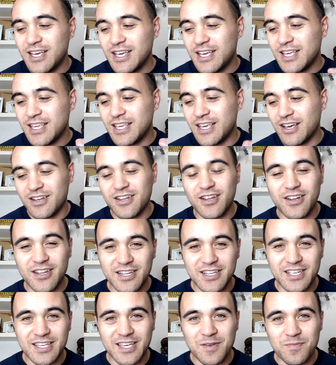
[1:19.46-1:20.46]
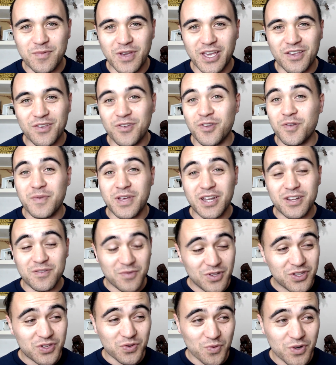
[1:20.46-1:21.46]
yeah, I don't need to keep banging on about it,
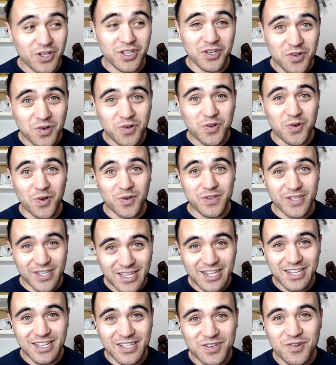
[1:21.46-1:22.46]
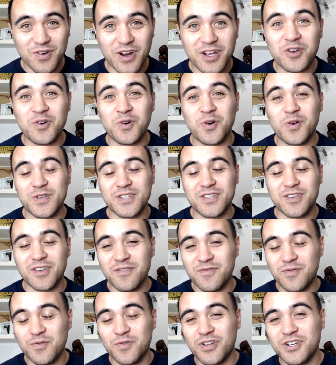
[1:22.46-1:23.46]
but it's a really good course. It is a great course. So
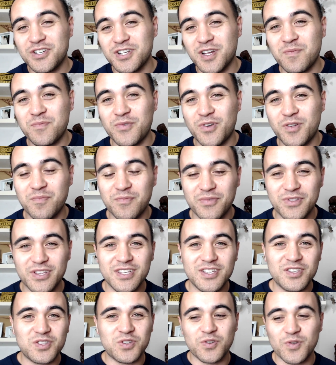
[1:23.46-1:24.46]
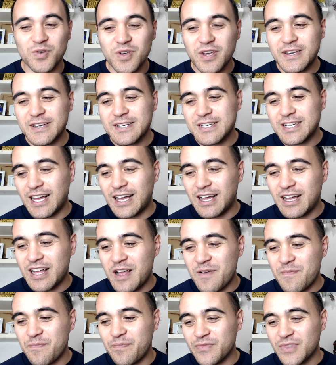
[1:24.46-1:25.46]
if you want to jump on, please do.
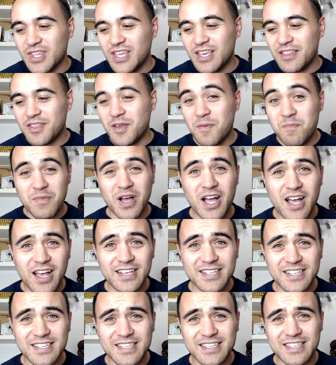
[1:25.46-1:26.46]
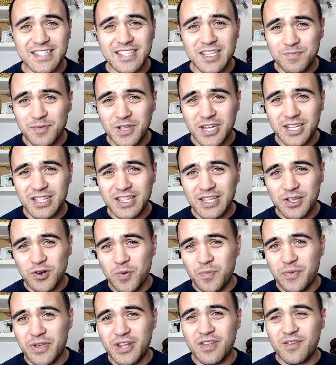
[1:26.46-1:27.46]
The masks, there's been a
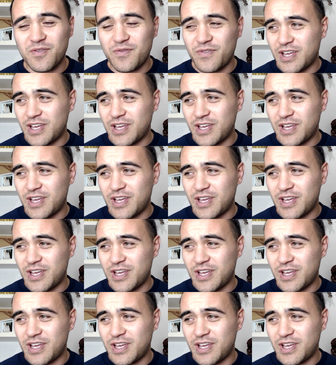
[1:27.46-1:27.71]
little bit of